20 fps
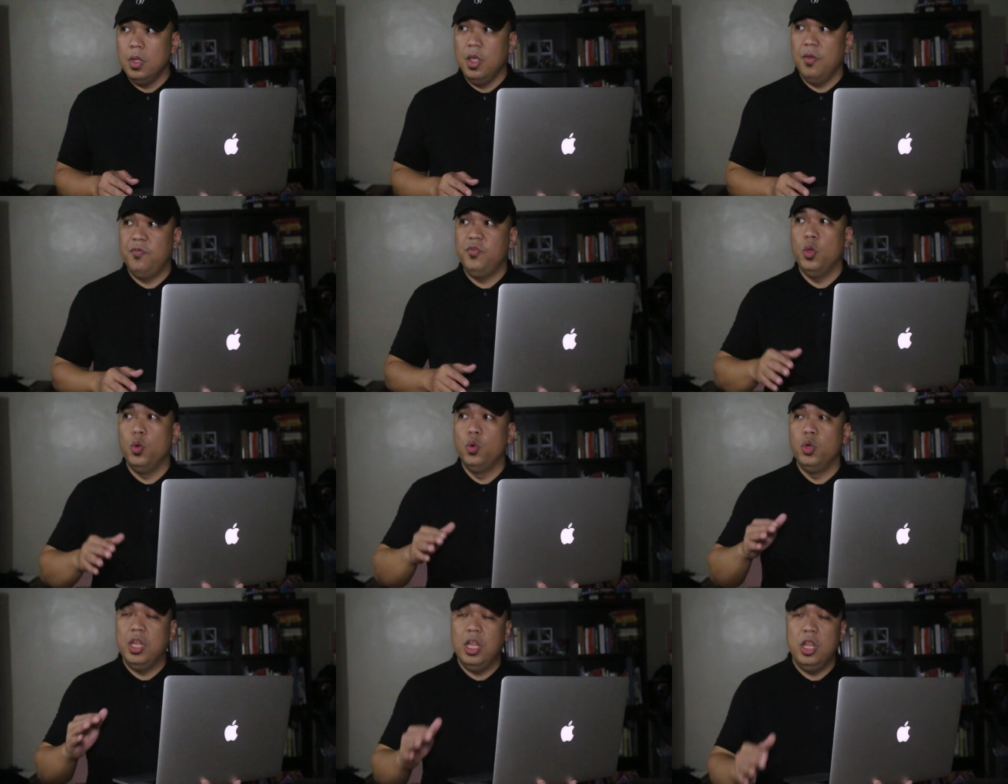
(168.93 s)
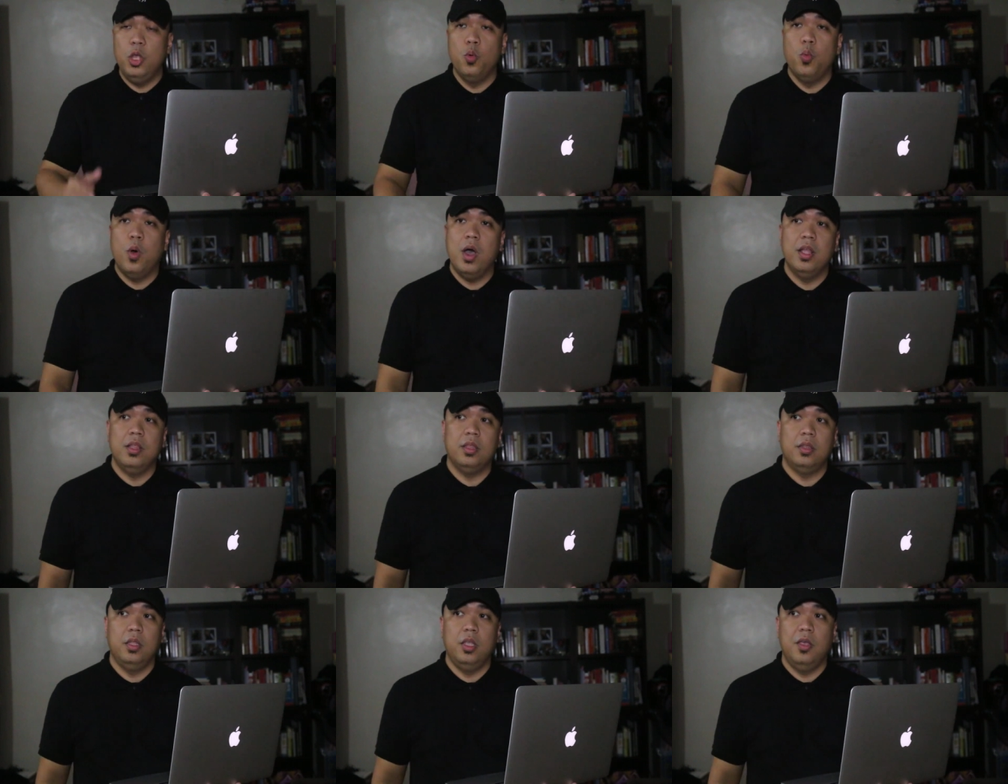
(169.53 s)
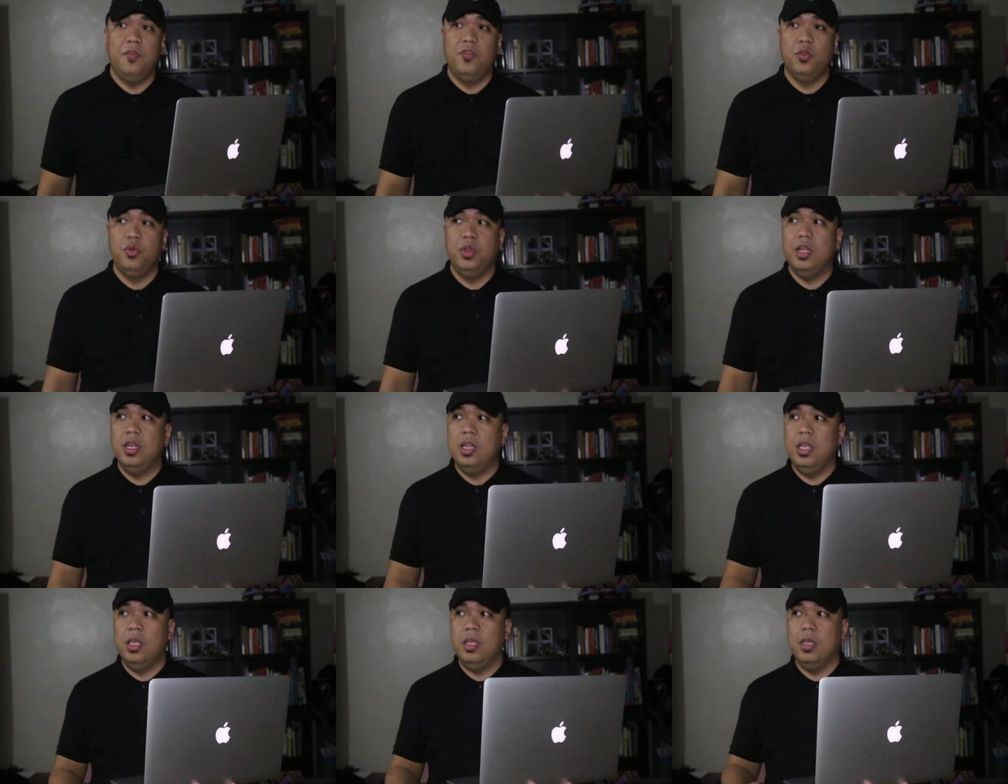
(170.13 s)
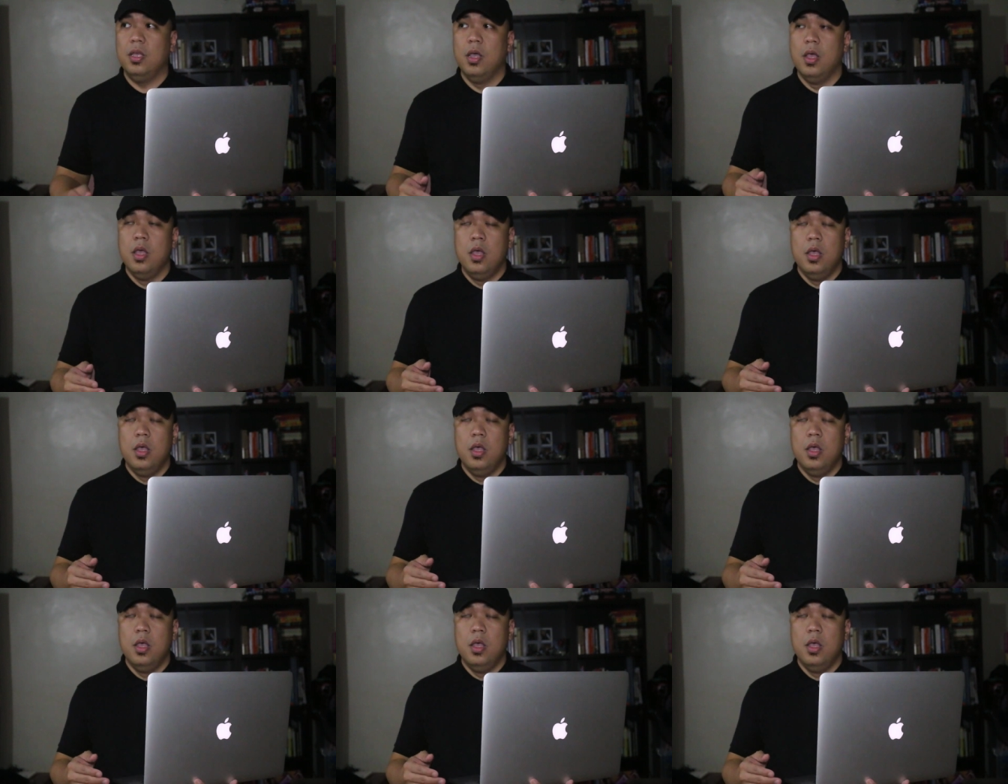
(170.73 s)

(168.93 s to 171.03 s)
if you really want, if you really